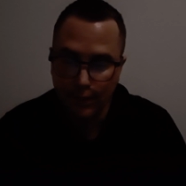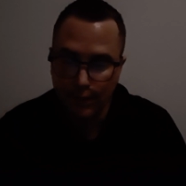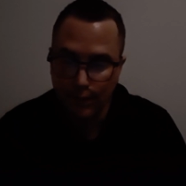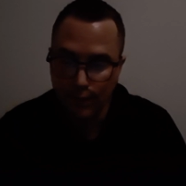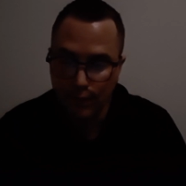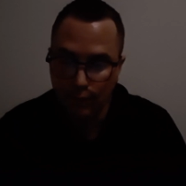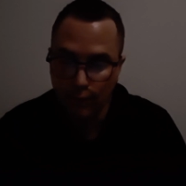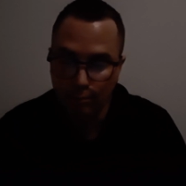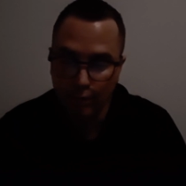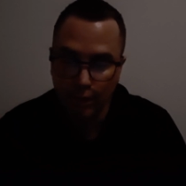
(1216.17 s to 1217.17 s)
and
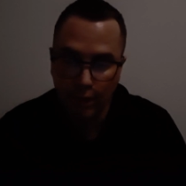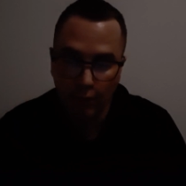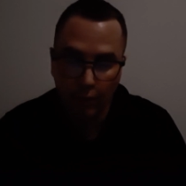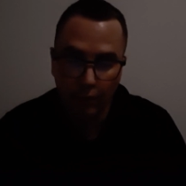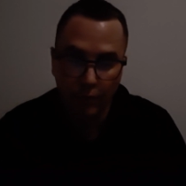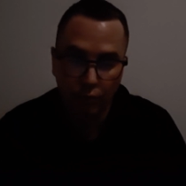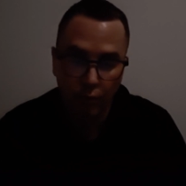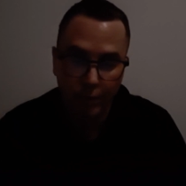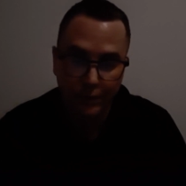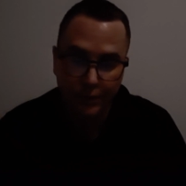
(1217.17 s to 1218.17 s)
we put out what we
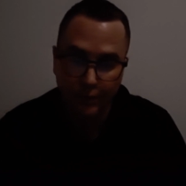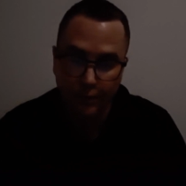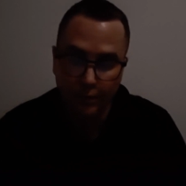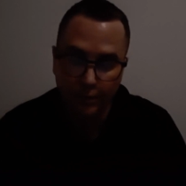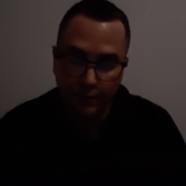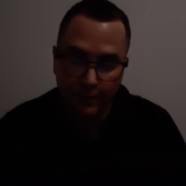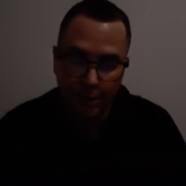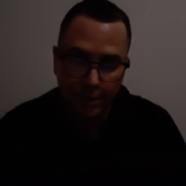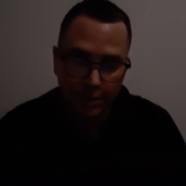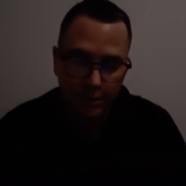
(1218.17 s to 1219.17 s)
want to the universe.